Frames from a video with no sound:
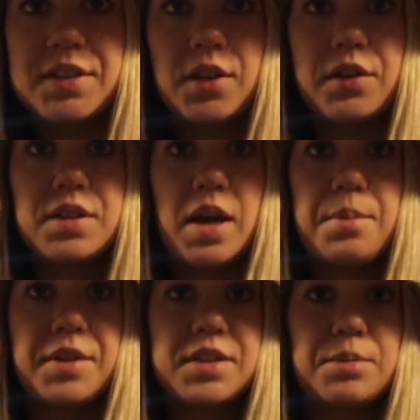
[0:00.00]
this all the time,
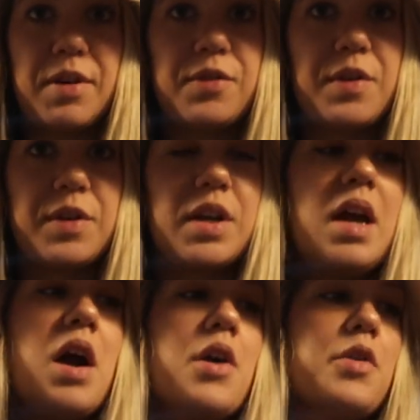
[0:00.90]
but this is my favorite
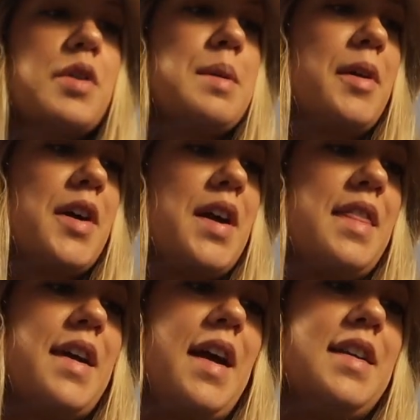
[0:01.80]
creamer.
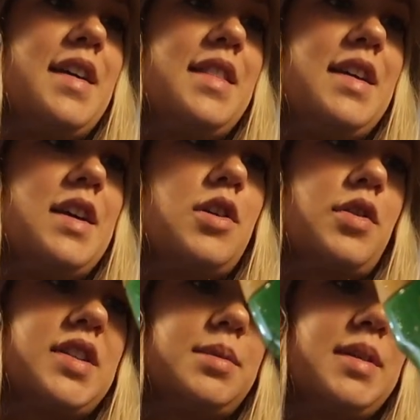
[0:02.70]
And then the
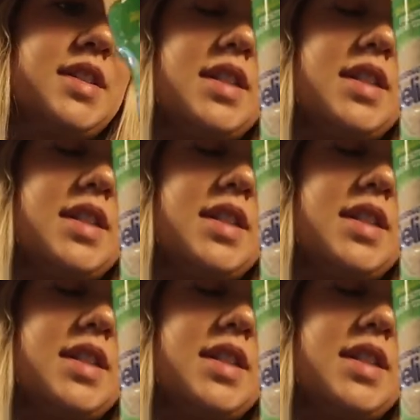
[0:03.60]
Christmas